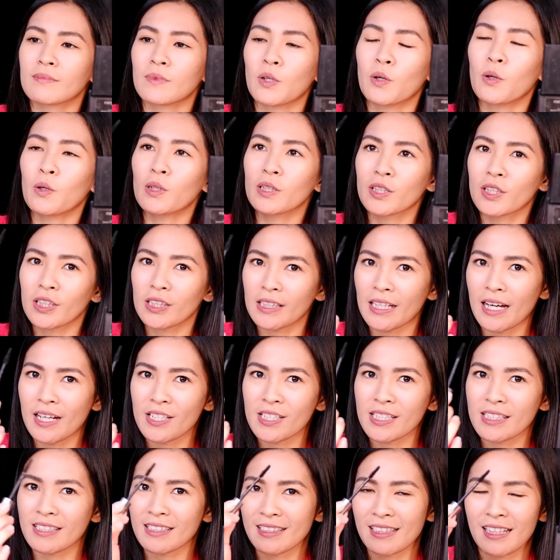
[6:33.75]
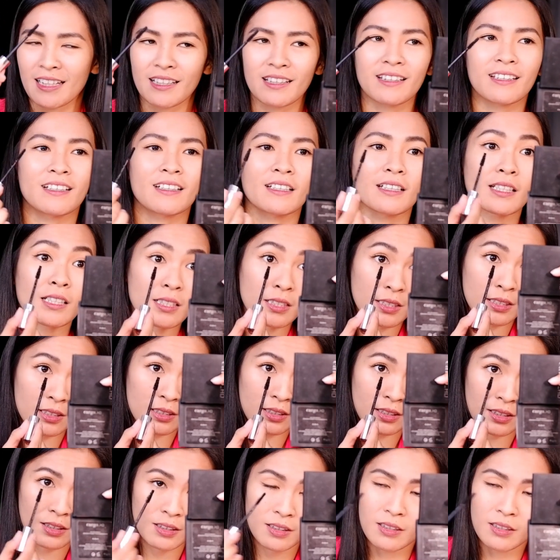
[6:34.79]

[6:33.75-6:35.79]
hold your lashes like this,